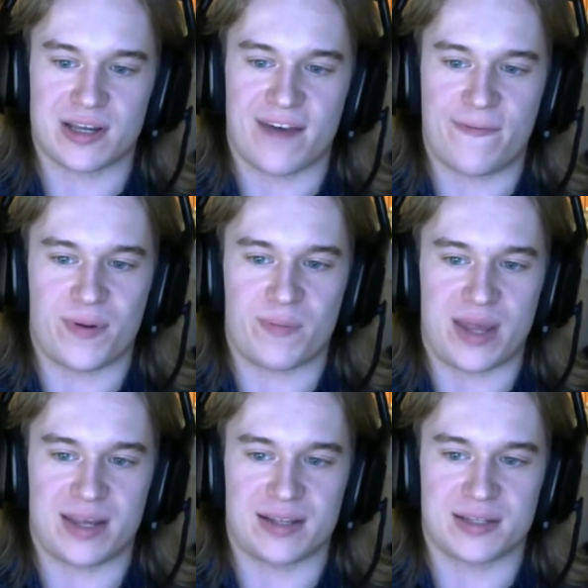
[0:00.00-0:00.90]
have been
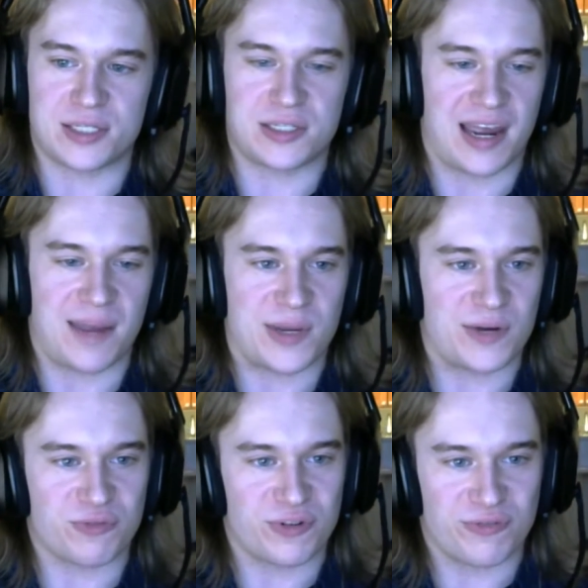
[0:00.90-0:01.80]
making this game
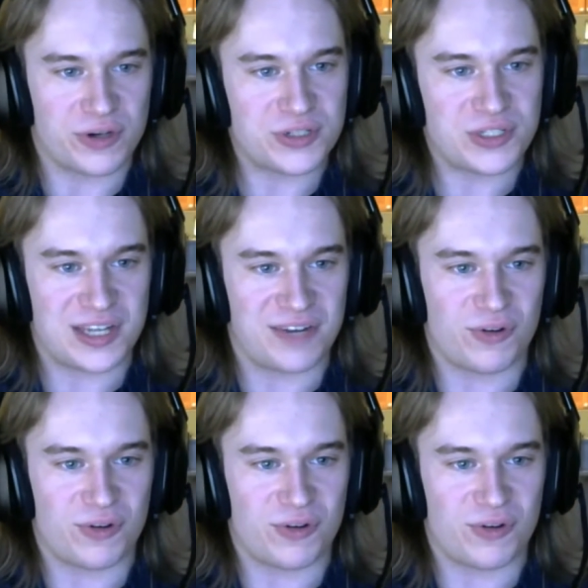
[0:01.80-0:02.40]
in reverse in